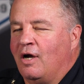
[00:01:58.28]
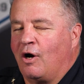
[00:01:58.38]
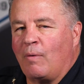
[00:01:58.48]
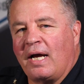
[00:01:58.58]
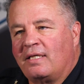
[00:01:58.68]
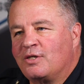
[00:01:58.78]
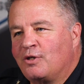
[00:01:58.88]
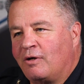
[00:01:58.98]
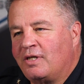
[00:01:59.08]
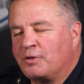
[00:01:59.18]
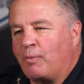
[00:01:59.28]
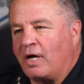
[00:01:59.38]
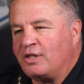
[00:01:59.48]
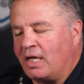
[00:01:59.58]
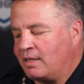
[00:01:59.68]
All right, to start this
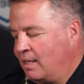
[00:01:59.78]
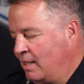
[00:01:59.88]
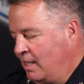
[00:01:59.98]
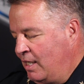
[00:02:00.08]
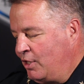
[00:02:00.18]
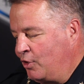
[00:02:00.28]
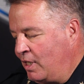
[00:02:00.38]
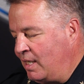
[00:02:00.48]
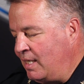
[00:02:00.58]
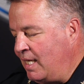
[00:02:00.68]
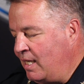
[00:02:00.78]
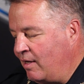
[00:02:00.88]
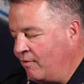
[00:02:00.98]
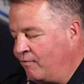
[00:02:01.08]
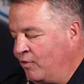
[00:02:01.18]
project, you're going to need
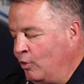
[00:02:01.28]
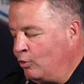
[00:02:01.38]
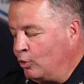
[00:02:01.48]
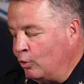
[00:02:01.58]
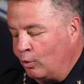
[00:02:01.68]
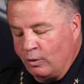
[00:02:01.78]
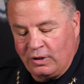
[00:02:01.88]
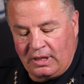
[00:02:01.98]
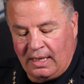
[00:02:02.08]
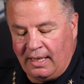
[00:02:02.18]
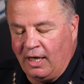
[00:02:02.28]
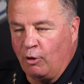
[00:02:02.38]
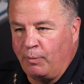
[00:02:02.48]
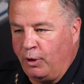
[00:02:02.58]
a few tools to help